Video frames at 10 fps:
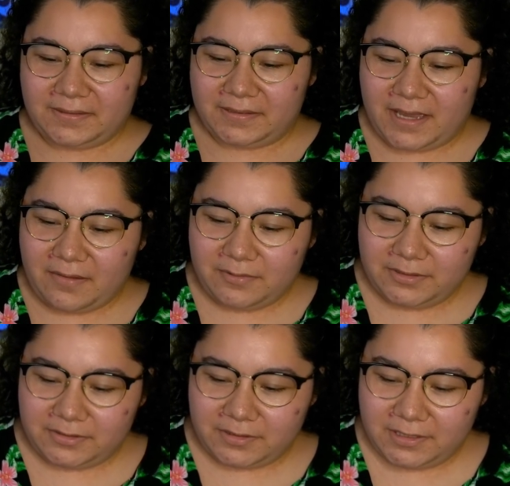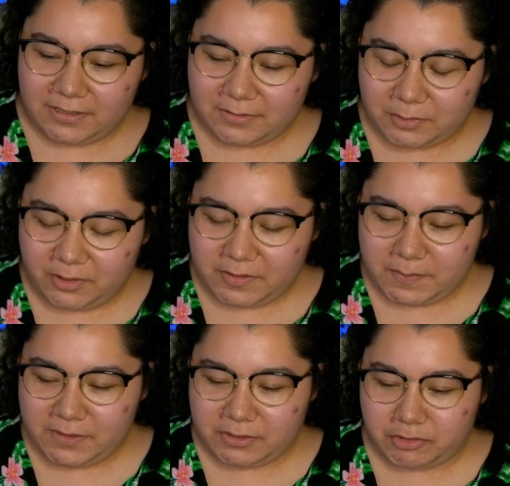that was the
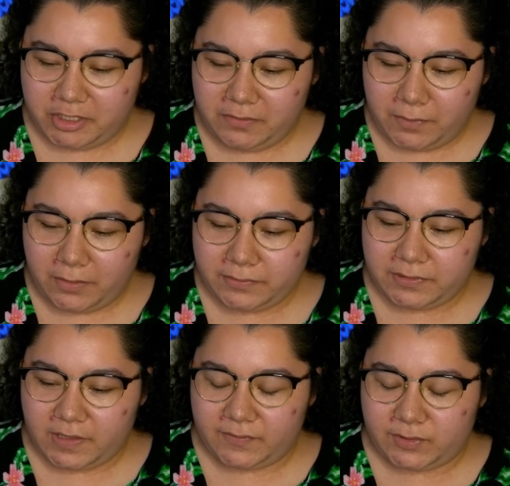Christmas tree roast of